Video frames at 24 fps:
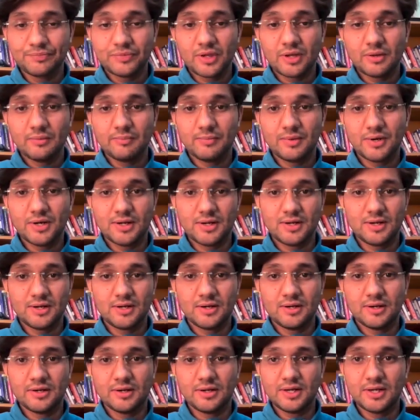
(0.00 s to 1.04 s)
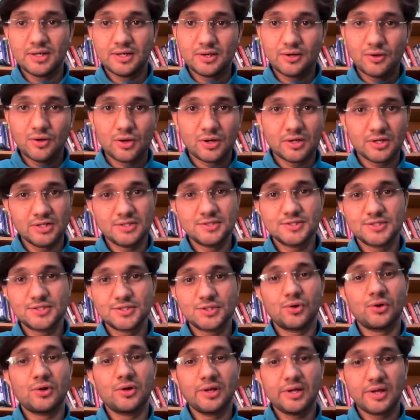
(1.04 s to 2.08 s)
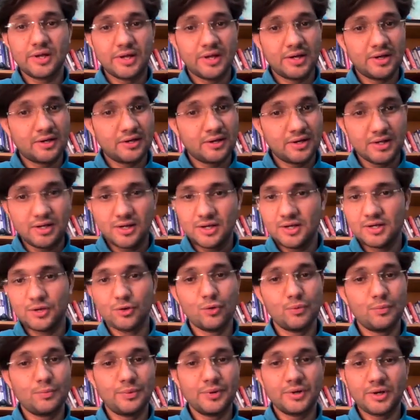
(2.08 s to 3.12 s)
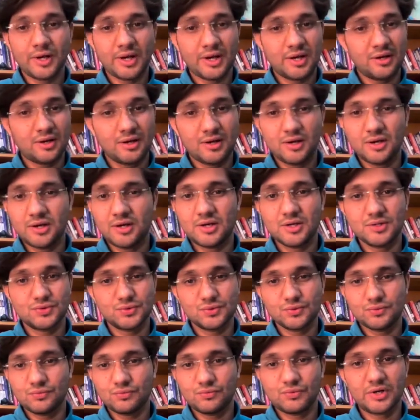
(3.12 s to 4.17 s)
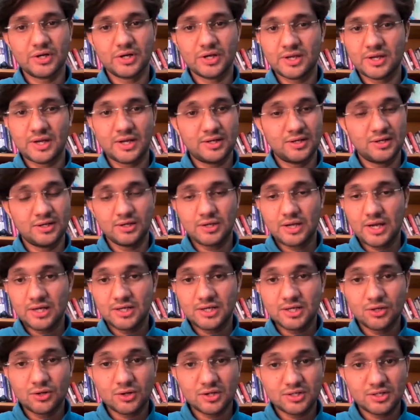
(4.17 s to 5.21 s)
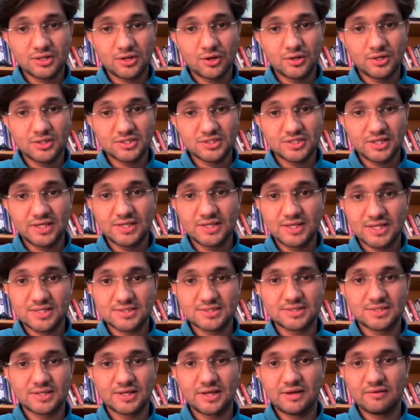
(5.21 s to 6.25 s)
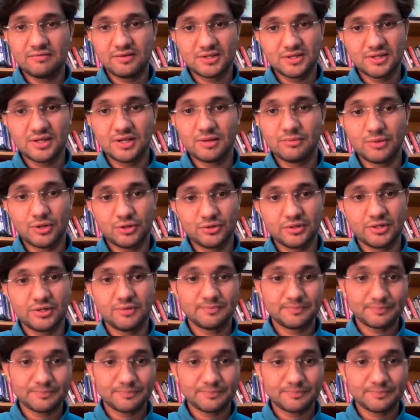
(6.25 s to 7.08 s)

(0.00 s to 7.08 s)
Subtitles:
but it got installed and it opened, and it is working. I did not honestly test everything about it.